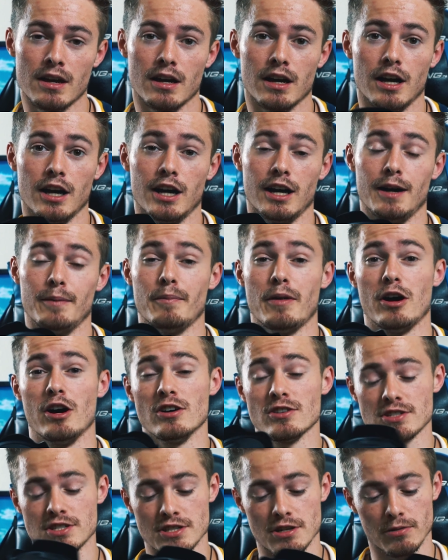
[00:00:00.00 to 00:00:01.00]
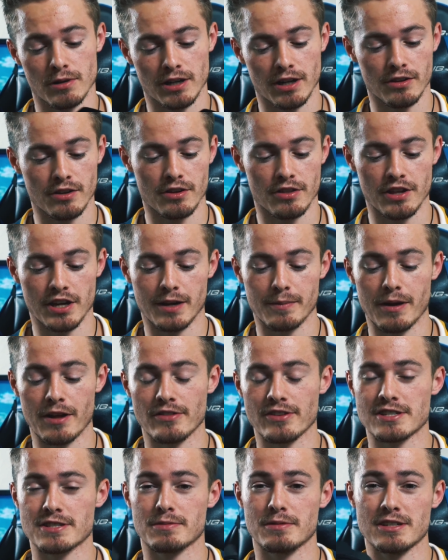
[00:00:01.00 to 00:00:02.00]
Also, another thing
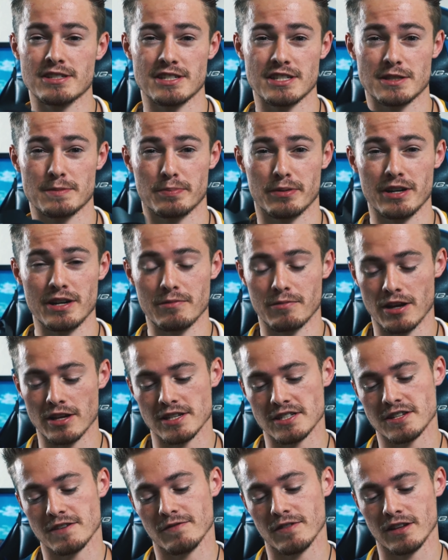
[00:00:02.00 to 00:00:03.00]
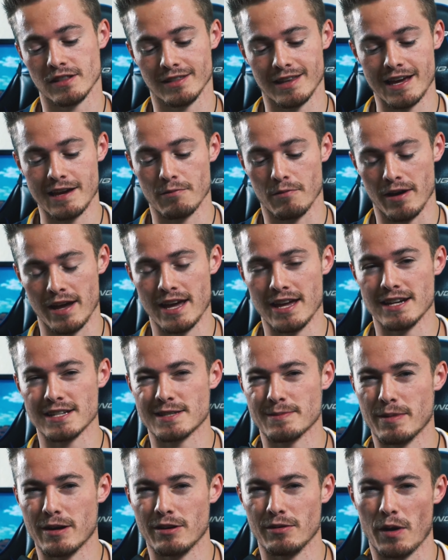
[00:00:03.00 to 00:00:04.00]
about this one is it's pretty relatively lightweight.
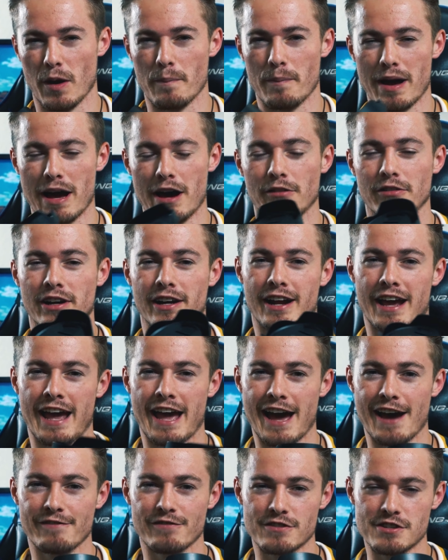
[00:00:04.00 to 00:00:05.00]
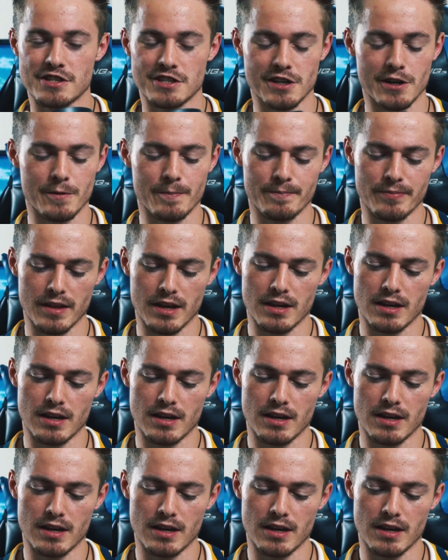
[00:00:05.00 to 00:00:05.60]
It's about 1.5 pounds or so,